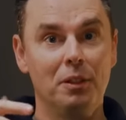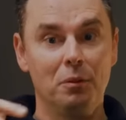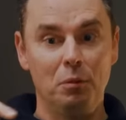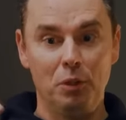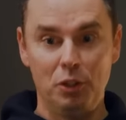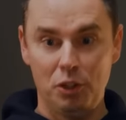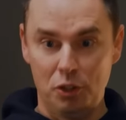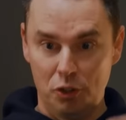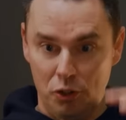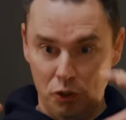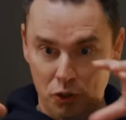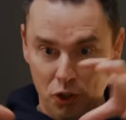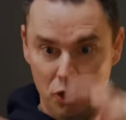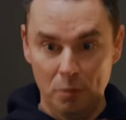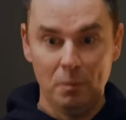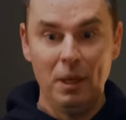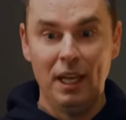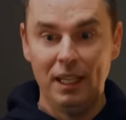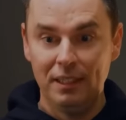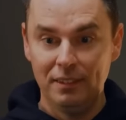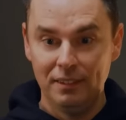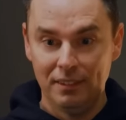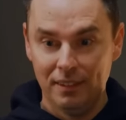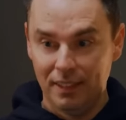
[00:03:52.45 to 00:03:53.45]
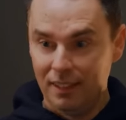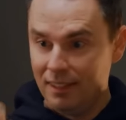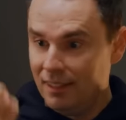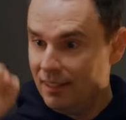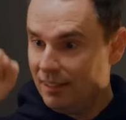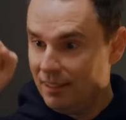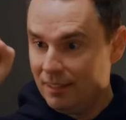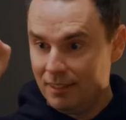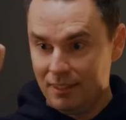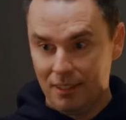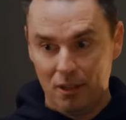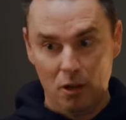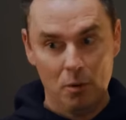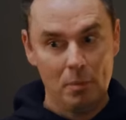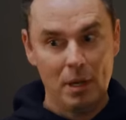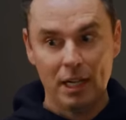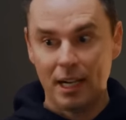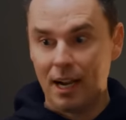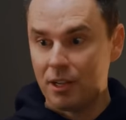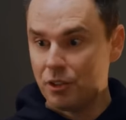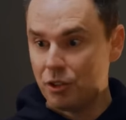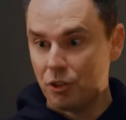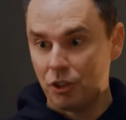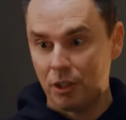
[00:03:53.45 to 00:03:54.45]
We just zoom in, oh my
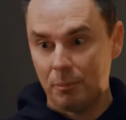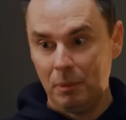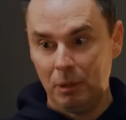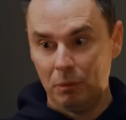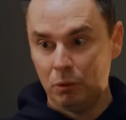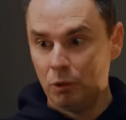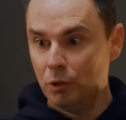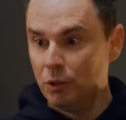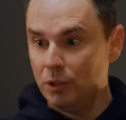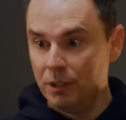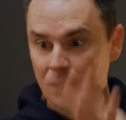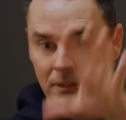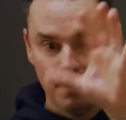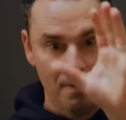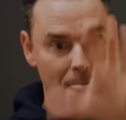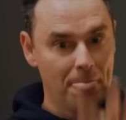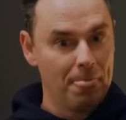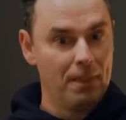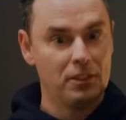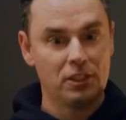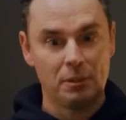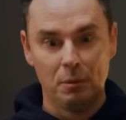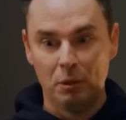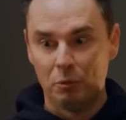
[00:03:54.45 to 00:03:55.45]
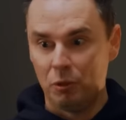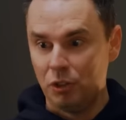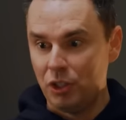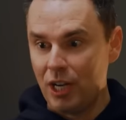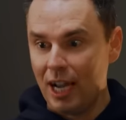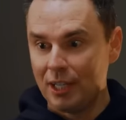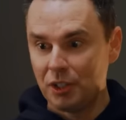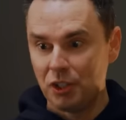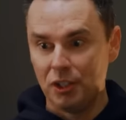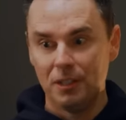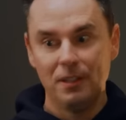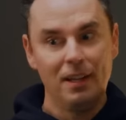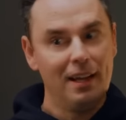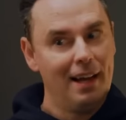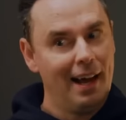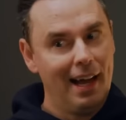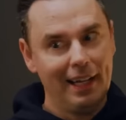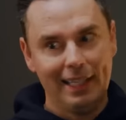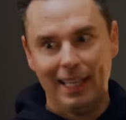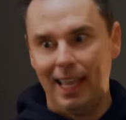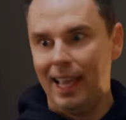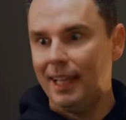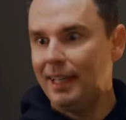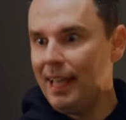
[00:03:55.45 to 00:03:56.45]
gosh, there's gonna be ruin, there's gonna be rejection,
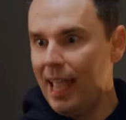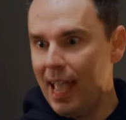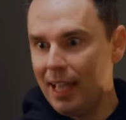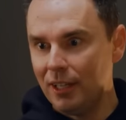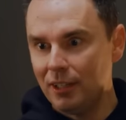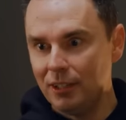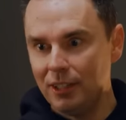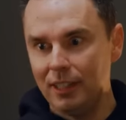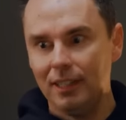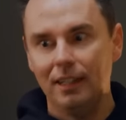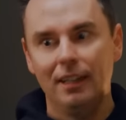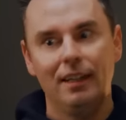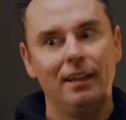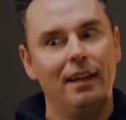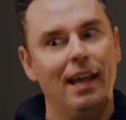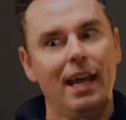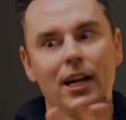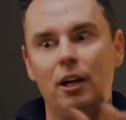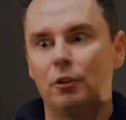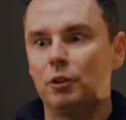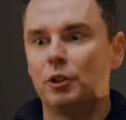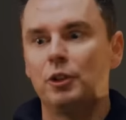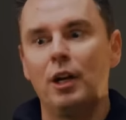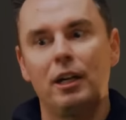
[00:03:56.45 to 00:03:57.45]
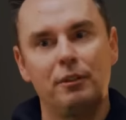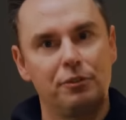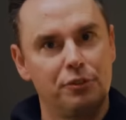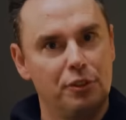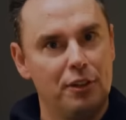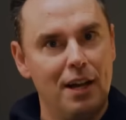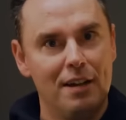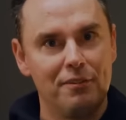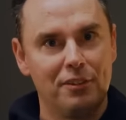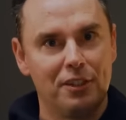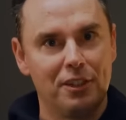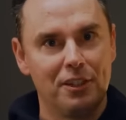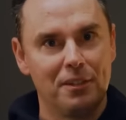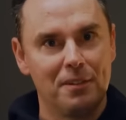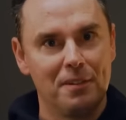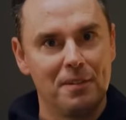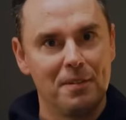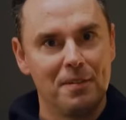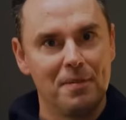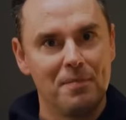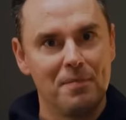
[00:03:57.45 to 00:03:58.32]
I can't handle it, and I'll regret it forever.